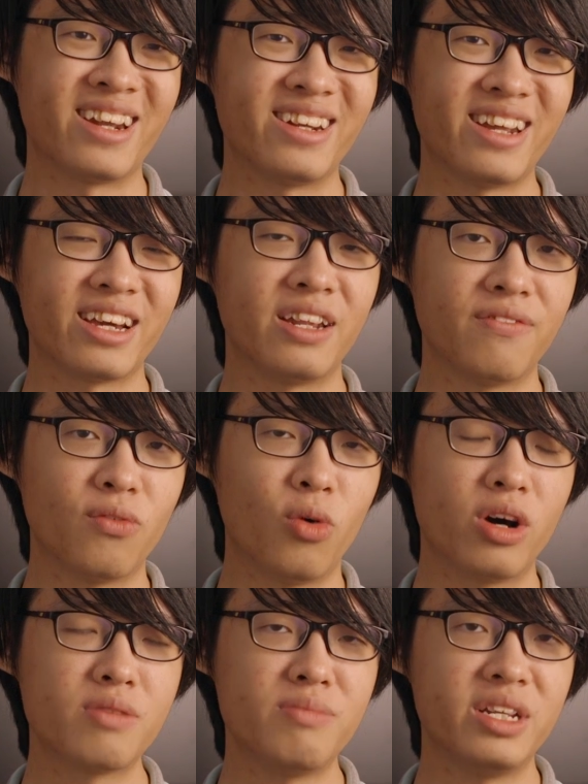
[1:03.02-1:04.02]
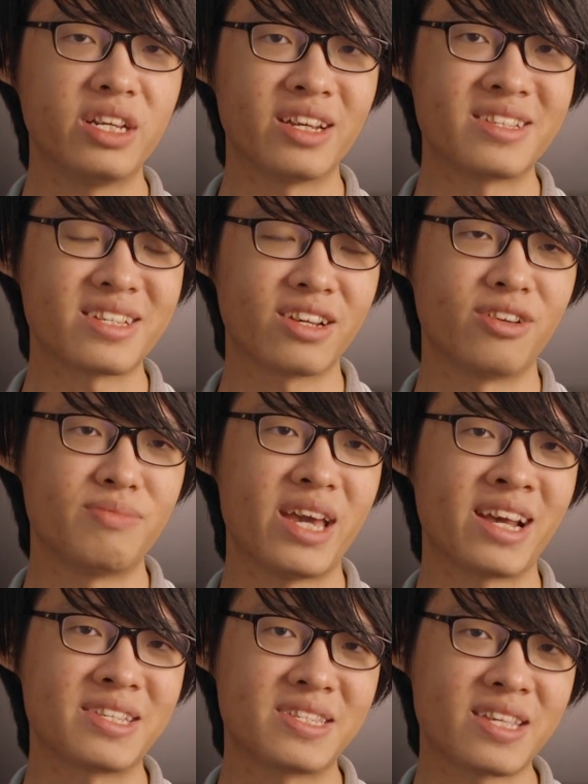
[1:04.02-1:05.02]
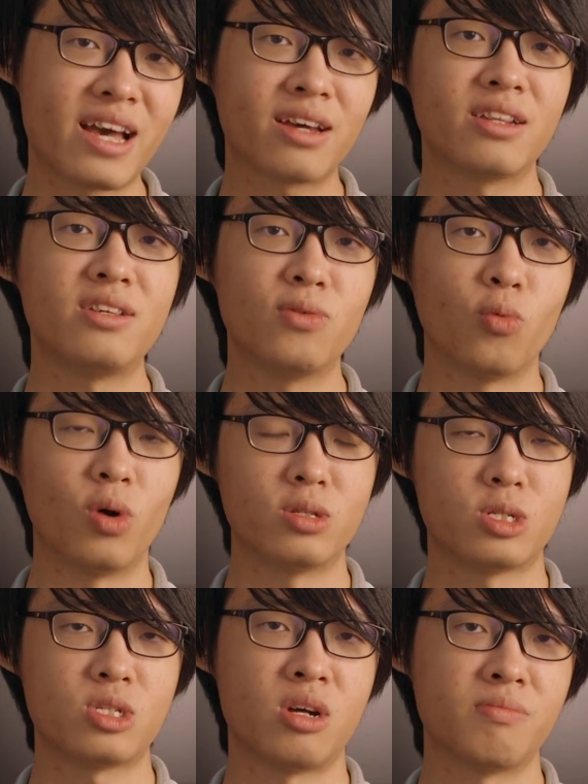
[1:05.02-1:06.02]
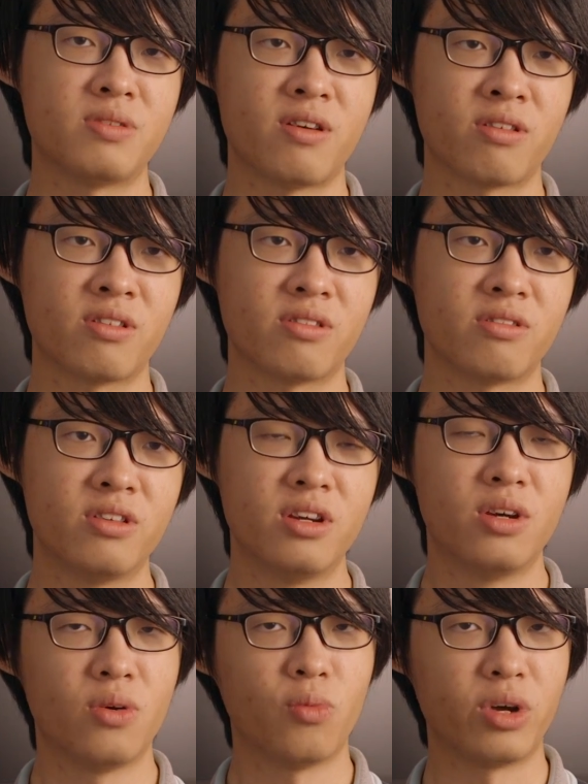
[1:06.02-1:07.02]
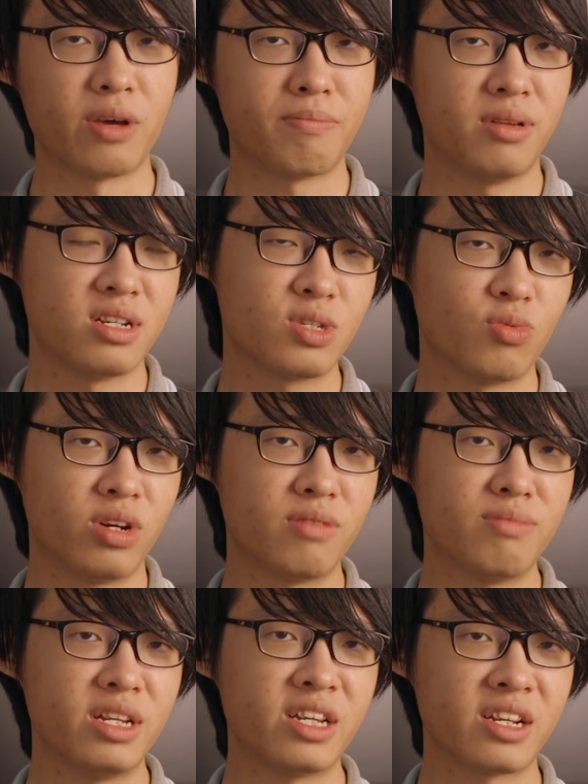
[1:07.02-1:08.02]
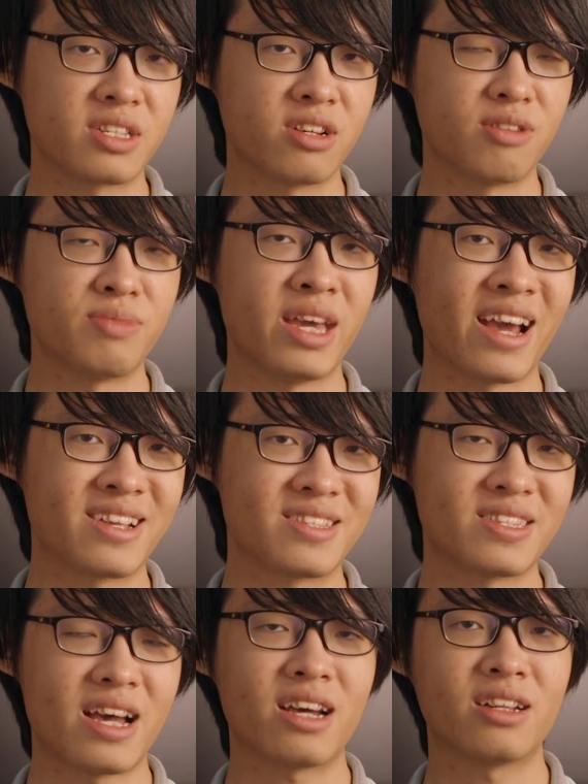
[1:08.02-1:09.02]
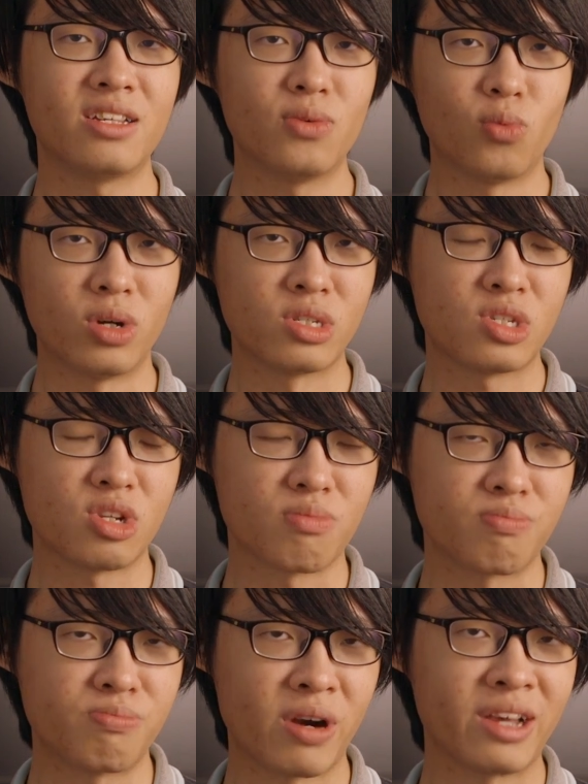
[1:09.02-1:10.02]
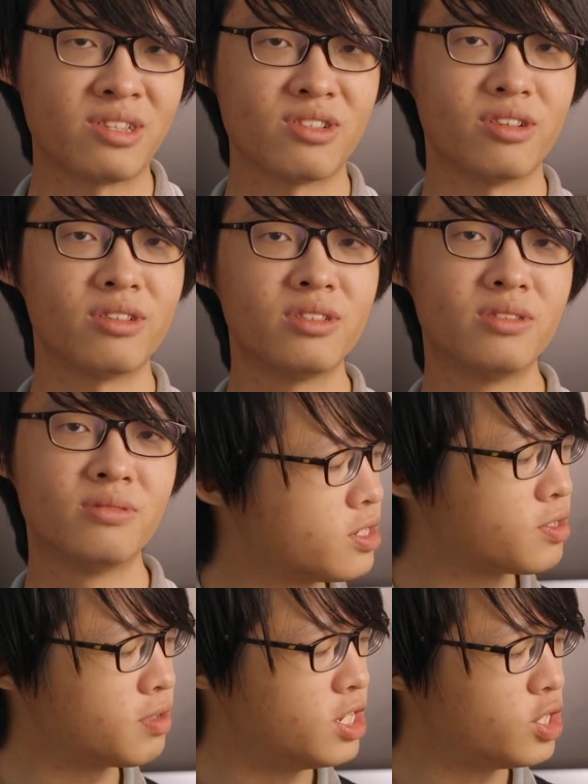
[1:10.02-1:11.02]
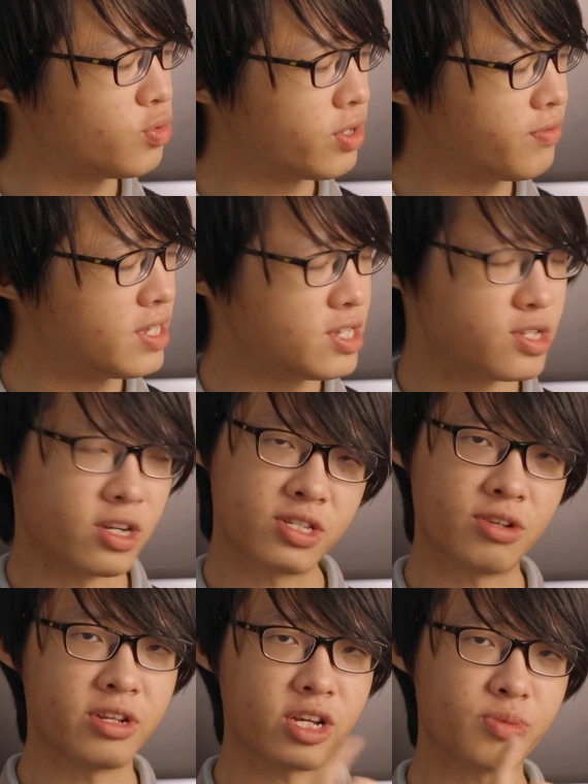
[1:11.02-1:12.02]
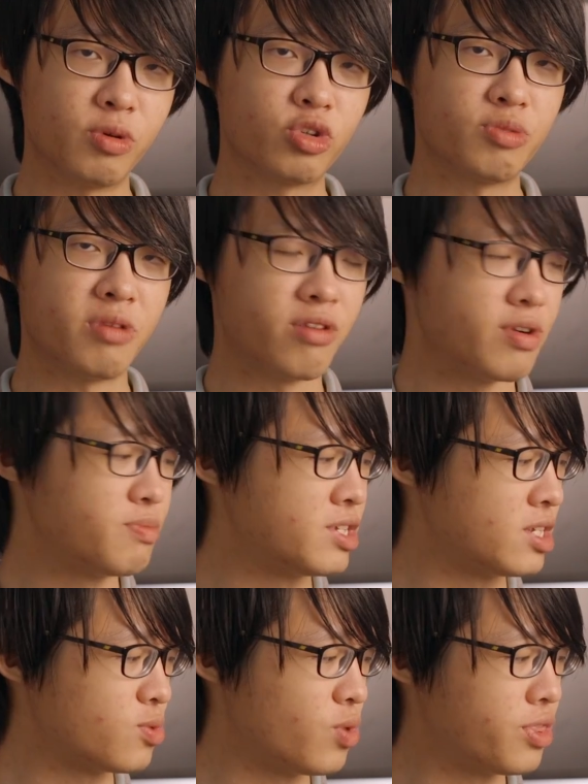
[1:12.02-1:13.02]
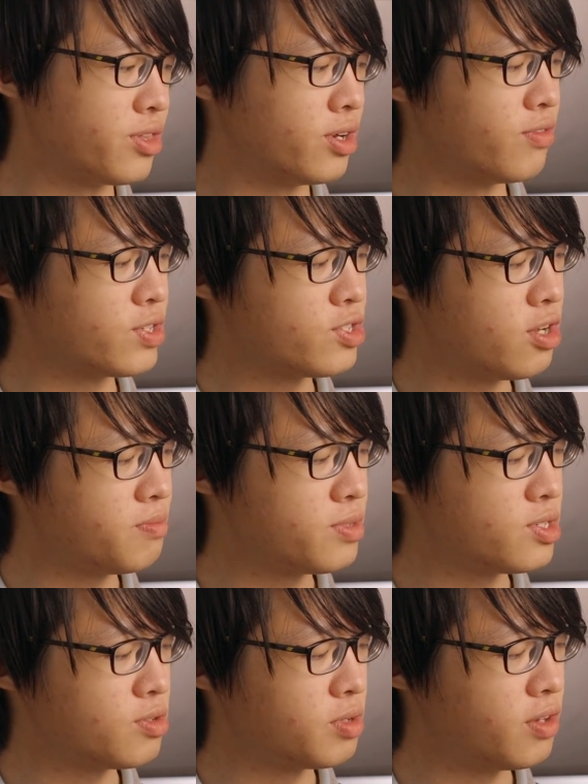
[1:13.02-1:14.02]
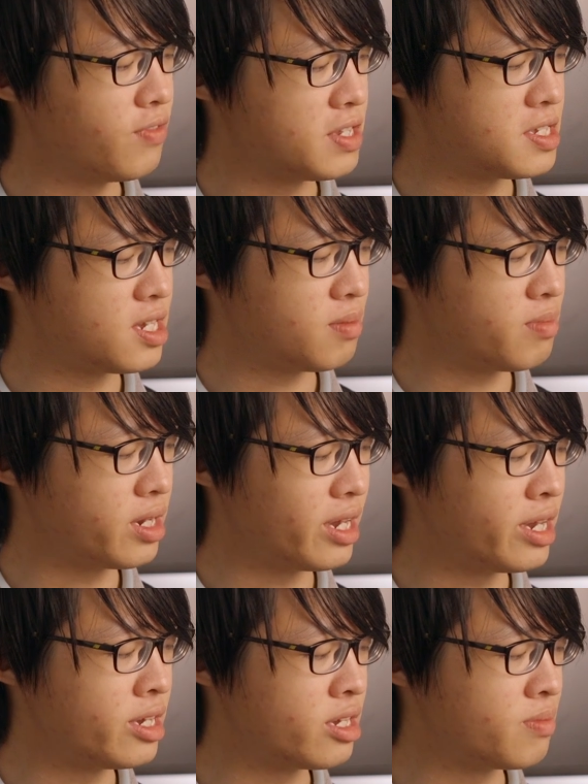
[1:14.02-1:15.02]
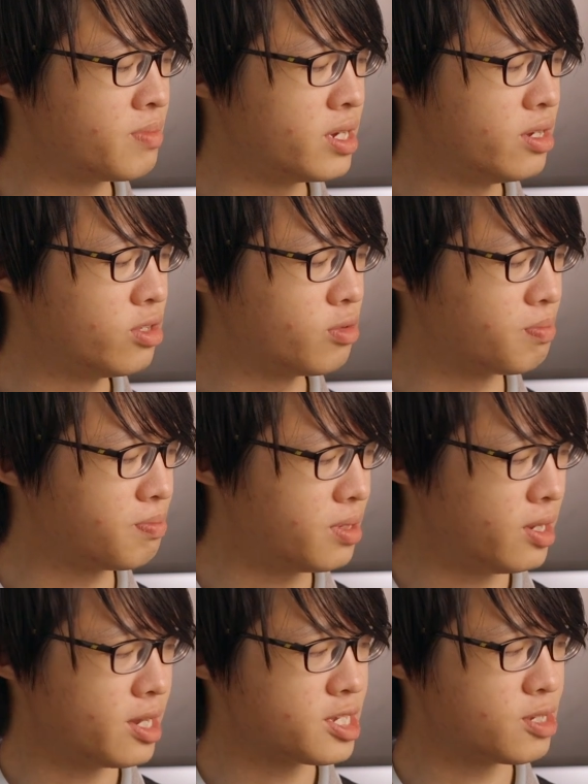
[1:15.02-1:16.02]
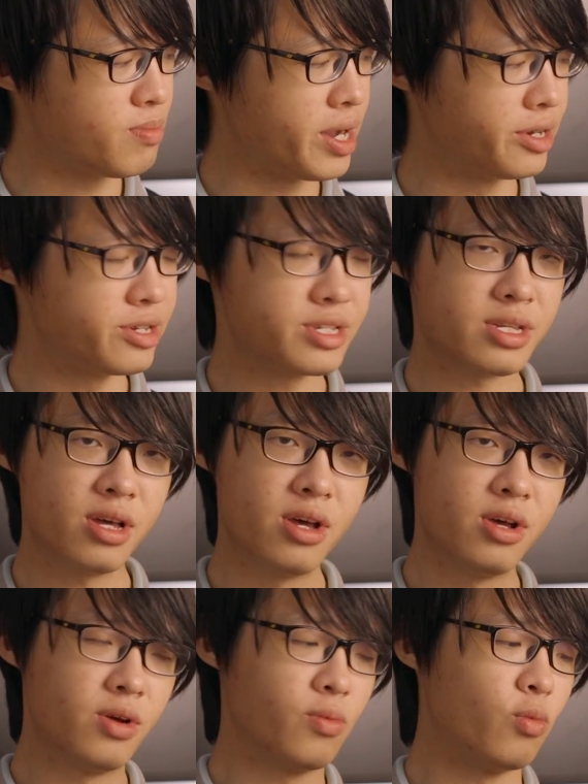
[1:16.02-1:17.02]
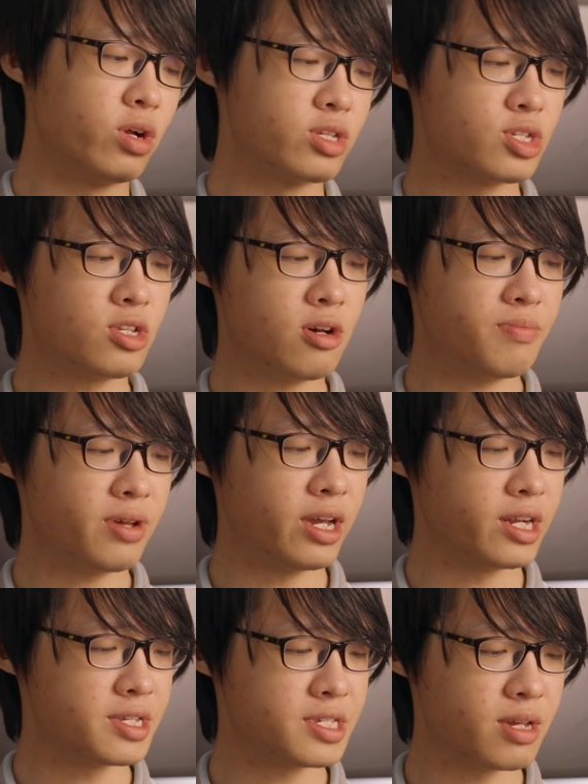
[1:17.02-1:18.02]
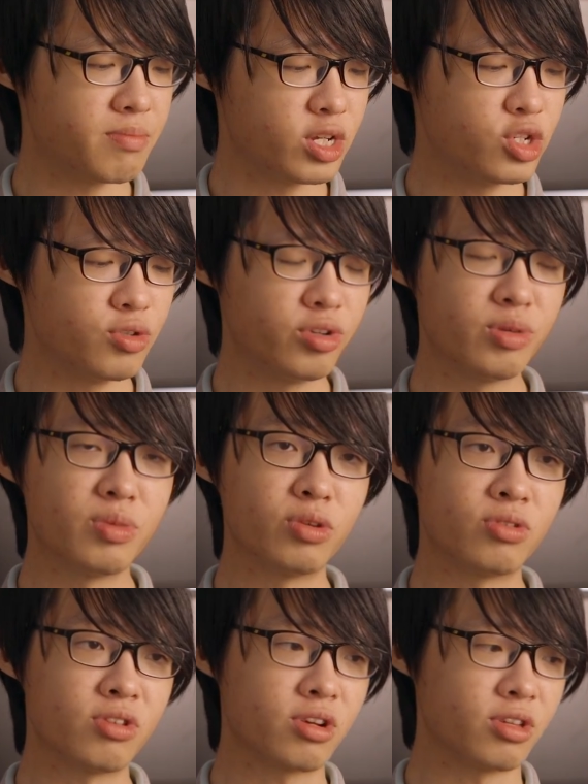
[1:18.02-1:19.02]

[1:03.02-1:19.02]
at negative 1, meaning it's going to be exactly one stop darker. One at plus 1, meaning it's going to be exactly one stop brighter. So each one of these dots on the exposure bar represents one third of a stop. So if I set my AEB to plus minus one stop and I set my shooting mode to